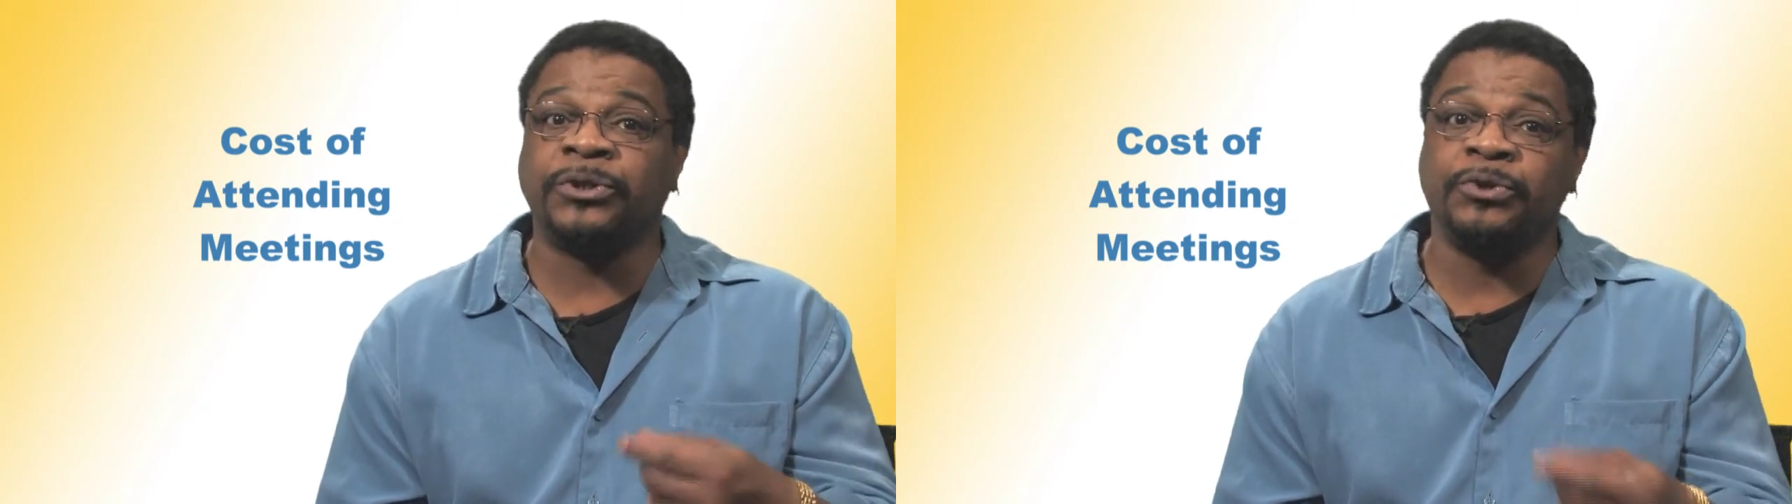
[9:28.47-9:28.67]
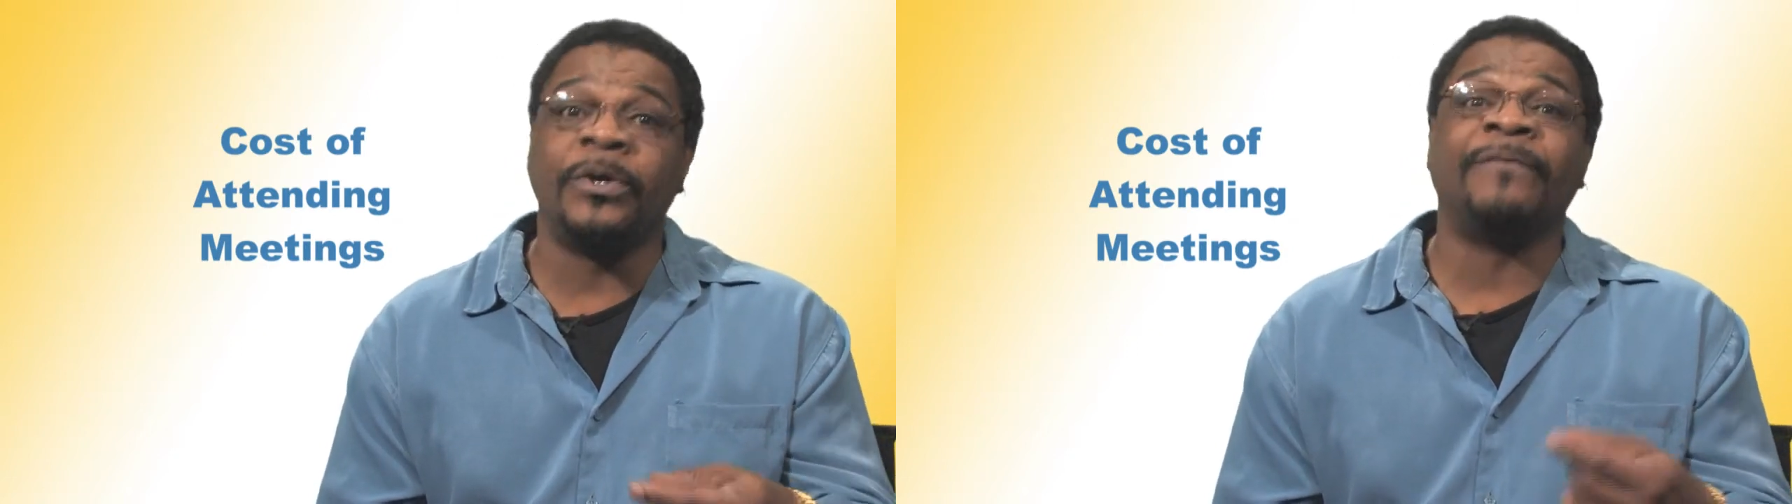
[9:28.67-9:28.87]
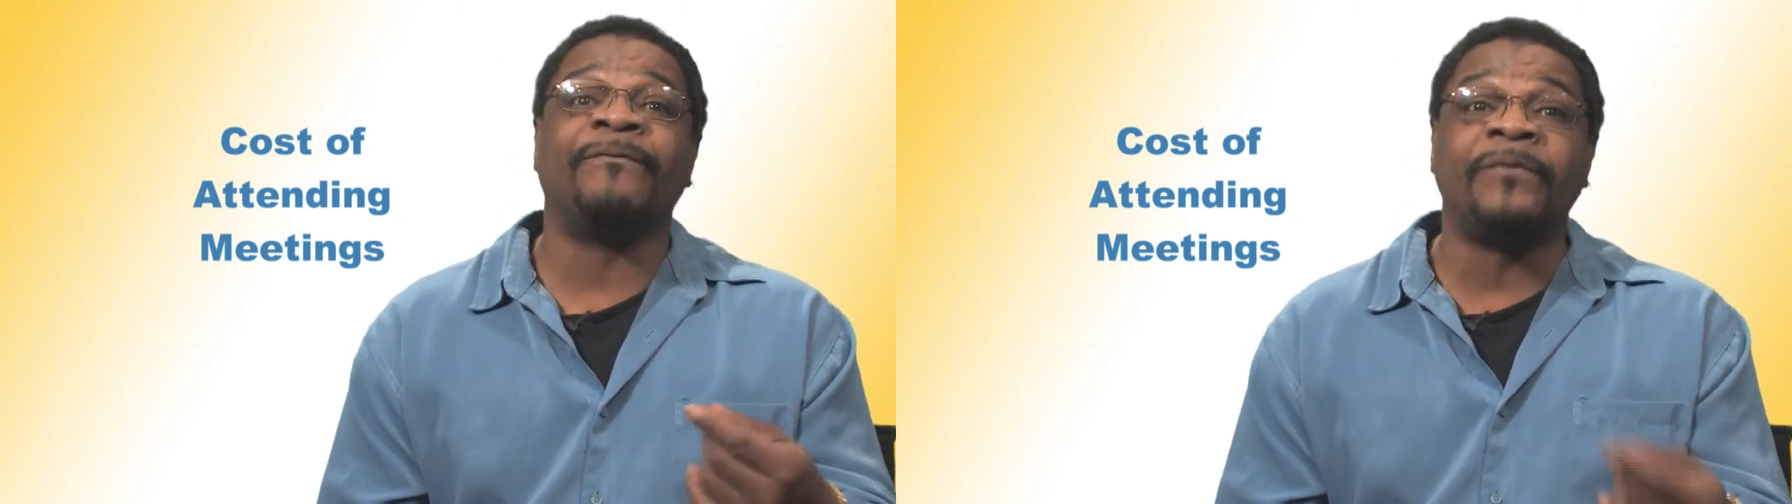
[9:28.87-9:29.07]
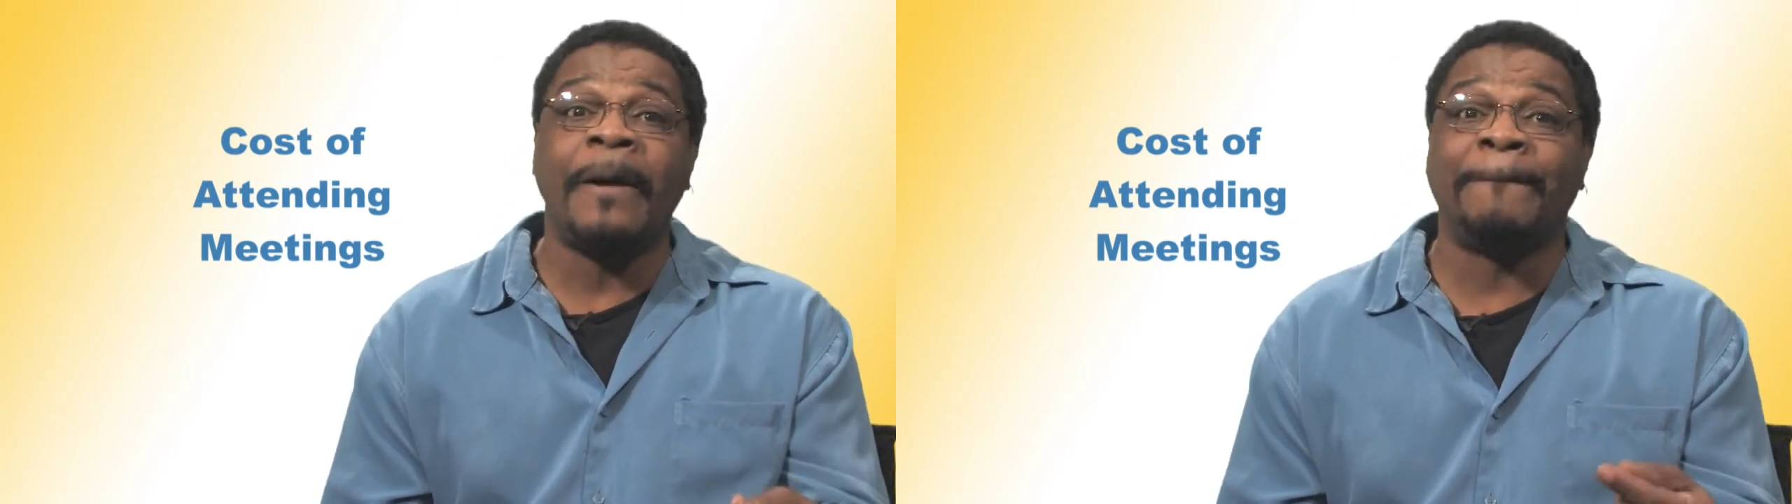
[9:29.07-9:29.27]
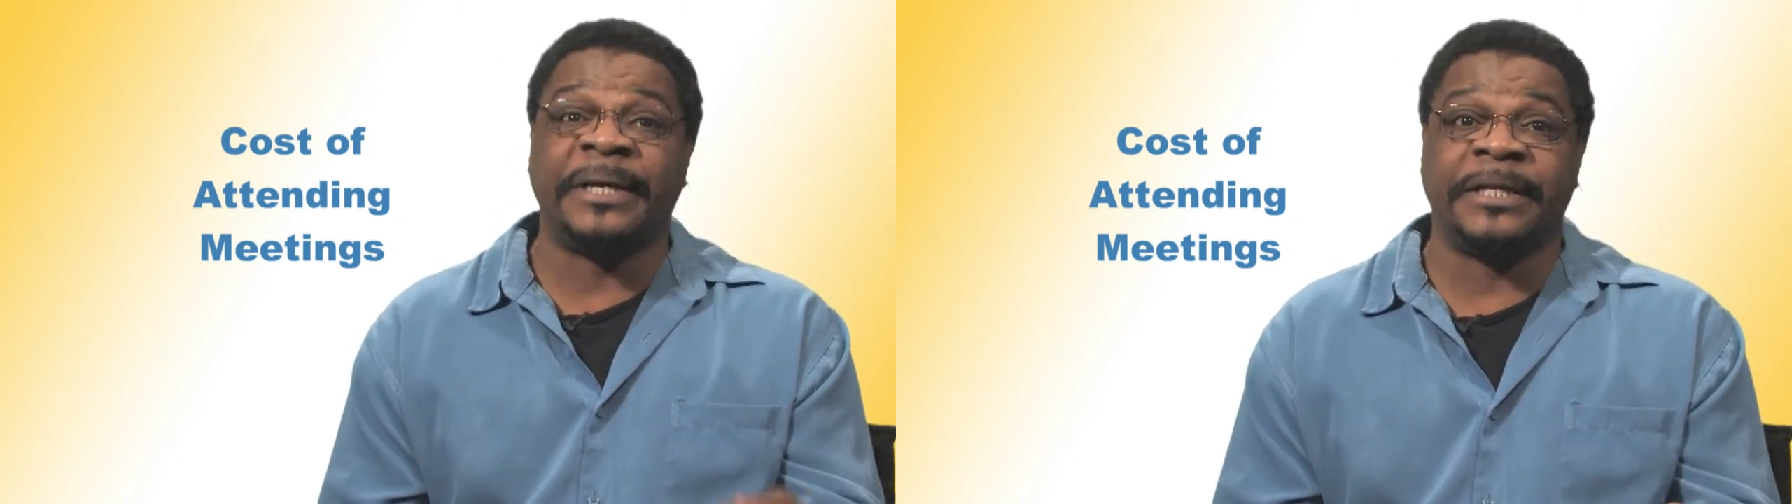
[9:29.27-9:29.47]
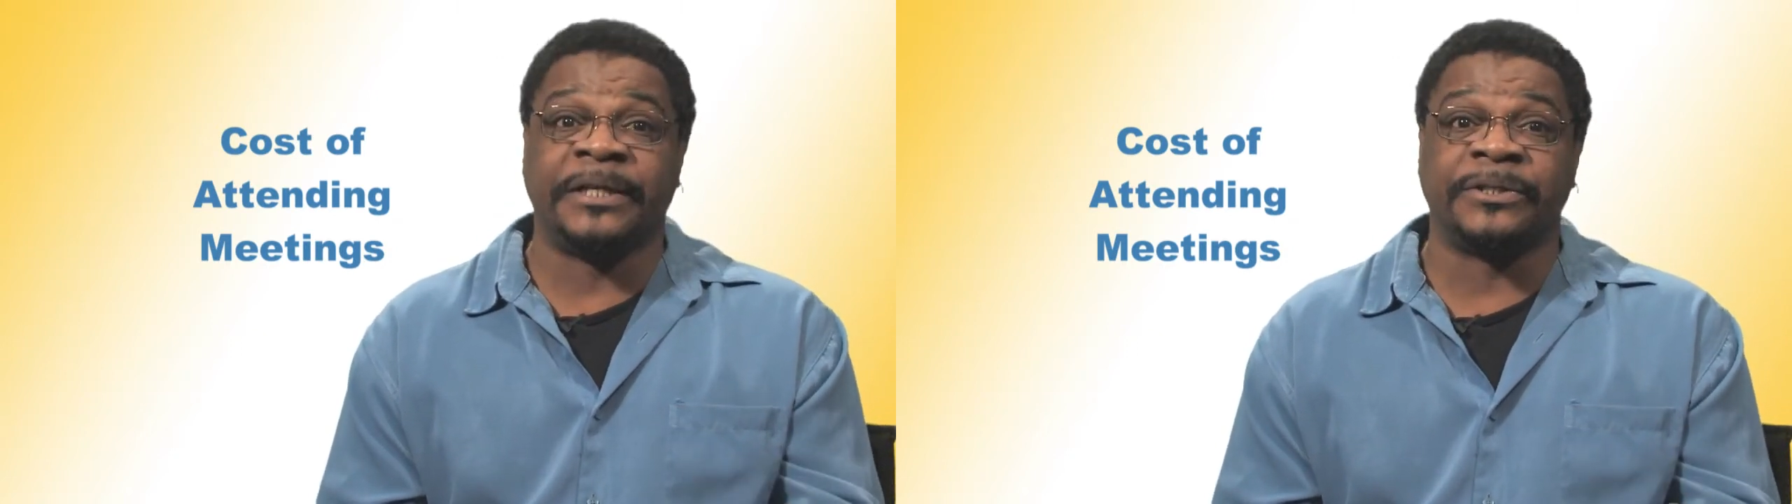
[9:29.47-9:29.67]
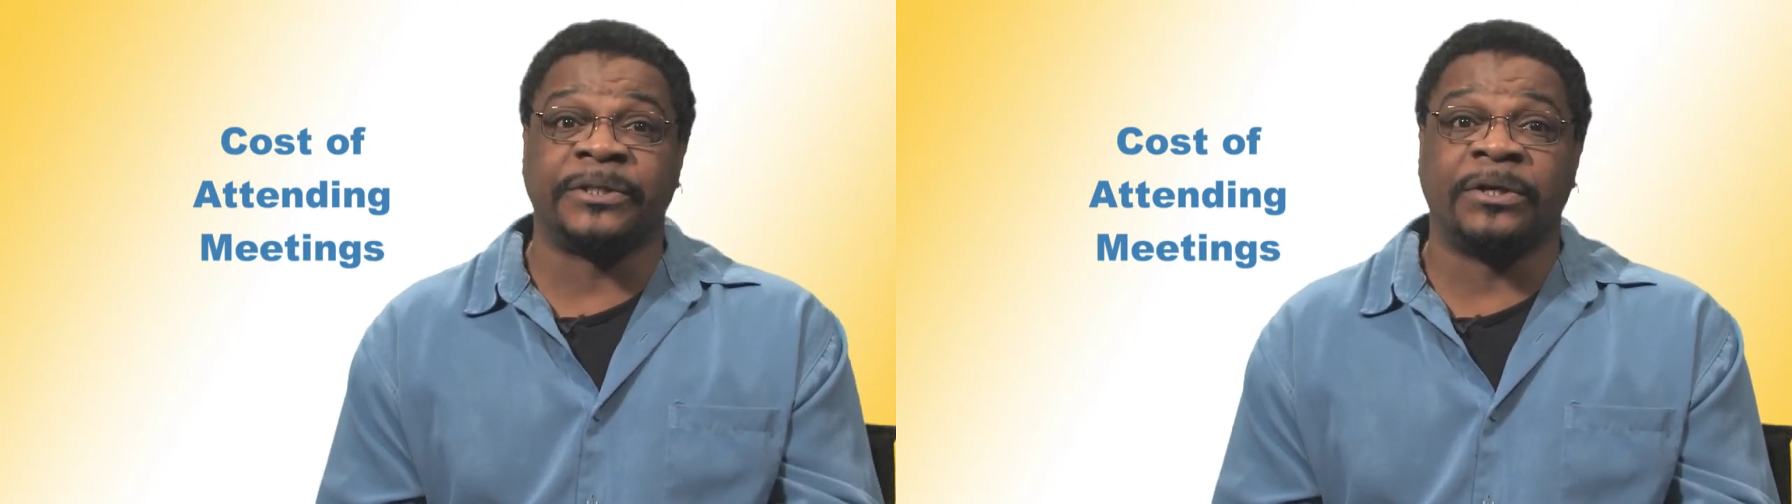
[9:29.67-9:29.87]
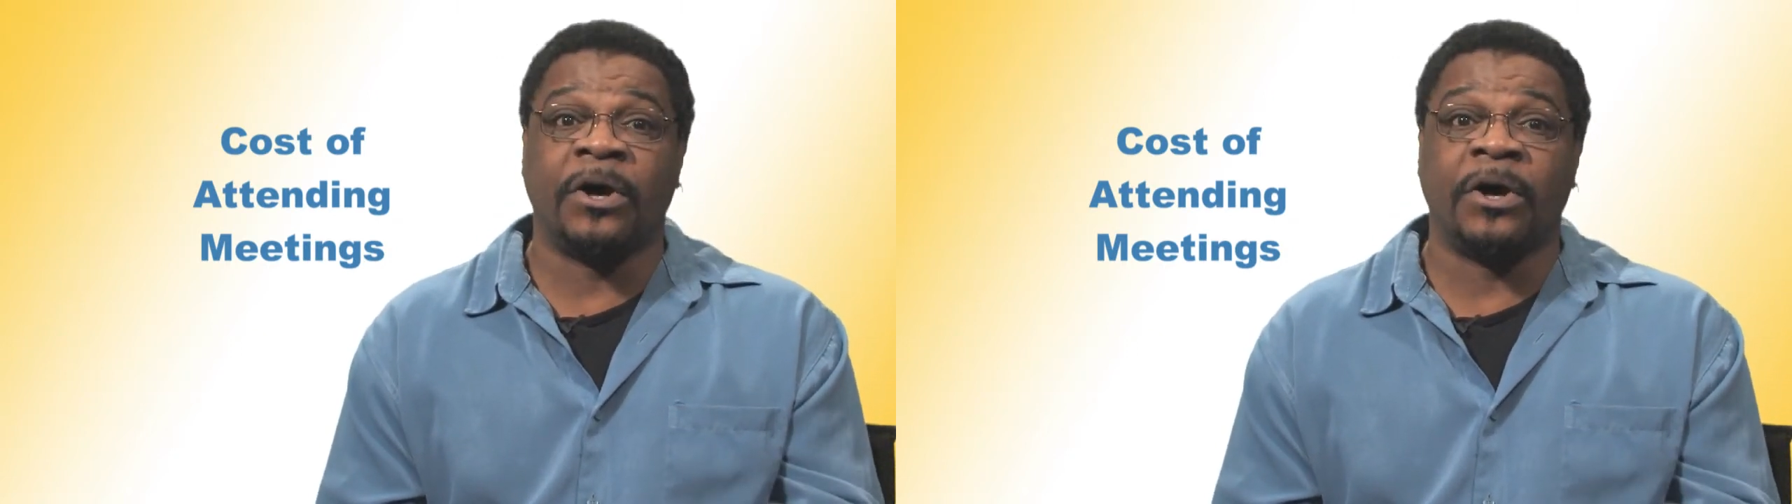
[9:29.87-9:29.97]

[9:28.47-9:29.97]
to and from meetings